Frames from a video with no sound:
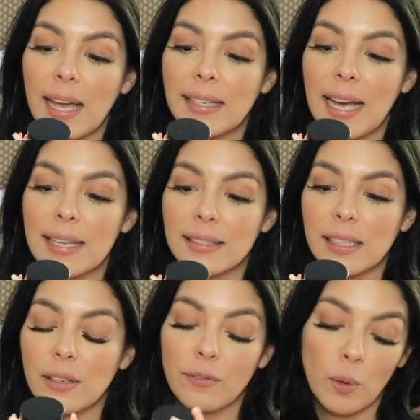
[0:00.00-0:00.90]
and as
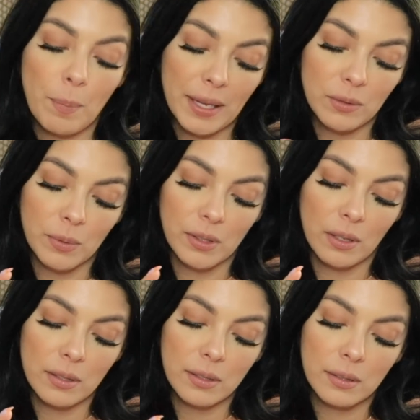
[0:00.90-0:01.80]
needed for best
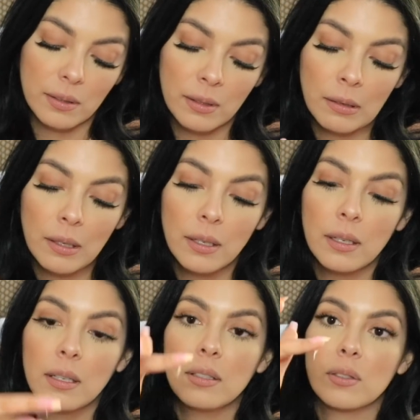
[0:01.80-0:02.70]
results.
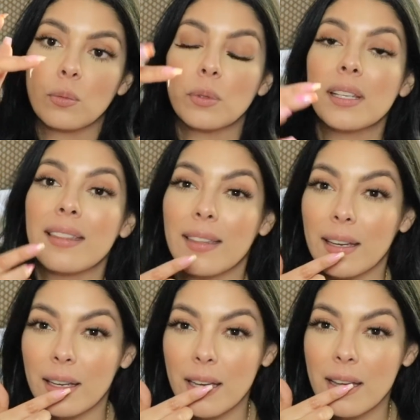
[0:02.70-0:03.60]
It's really thick.